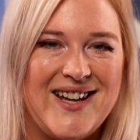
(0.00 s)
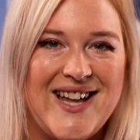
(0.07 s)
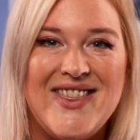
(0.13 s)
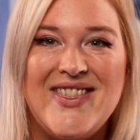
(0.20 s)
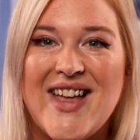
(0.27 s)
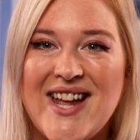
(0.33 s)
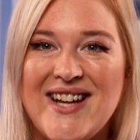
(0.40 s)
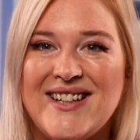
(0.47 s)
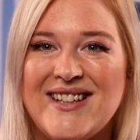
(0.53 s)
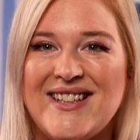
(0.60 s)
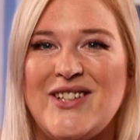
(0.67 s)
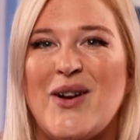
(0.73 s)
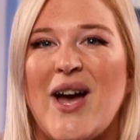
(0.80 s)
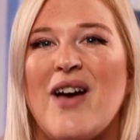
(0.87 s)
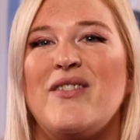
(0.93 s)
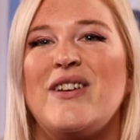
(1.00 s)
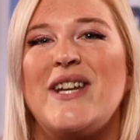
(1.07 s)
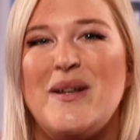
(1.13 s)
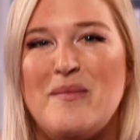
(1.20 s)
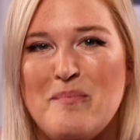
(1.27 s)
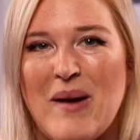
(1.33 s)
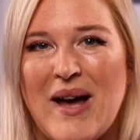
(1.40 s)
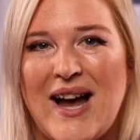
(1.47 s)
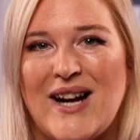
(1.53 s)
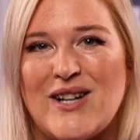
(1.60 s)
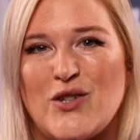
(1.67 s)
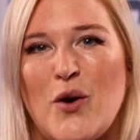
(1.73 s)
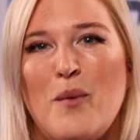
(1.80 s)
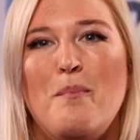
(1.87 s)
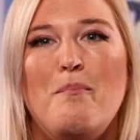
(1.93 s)
and then you have an
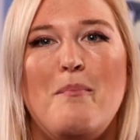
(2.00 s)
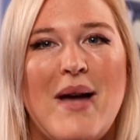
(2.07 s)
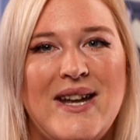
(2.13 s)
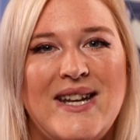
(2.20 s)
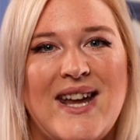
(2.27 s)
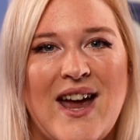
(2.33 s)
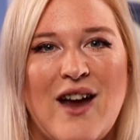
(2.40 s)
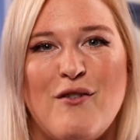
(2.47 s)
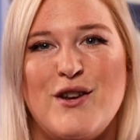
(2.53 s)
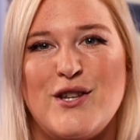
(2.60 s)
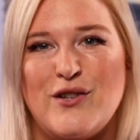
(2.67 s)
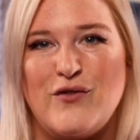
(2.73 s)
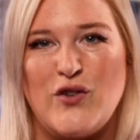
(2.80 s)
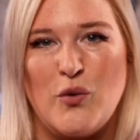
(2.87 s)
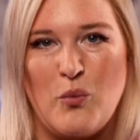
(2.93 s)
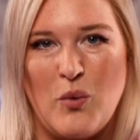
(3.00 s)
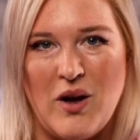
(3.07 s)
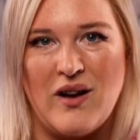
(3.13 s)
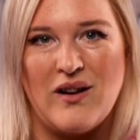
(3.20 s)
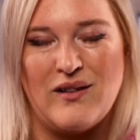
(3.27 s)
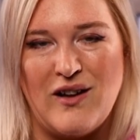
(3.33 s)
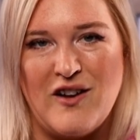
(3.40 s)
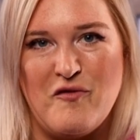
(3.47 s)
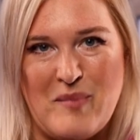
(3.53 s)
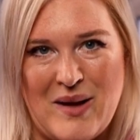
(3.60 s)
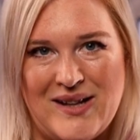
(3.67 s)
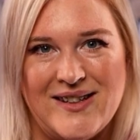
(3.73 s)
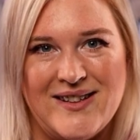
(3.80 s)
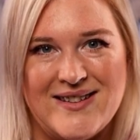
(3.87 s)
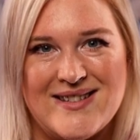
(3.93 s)
impact on many areas of your work-life
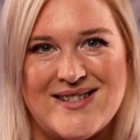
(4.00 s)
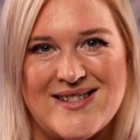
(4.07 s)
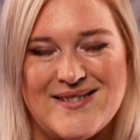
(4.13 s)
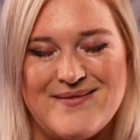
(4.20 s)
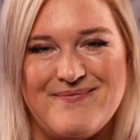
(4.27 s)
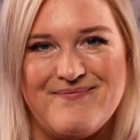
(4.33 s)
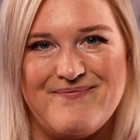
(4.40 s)
balance.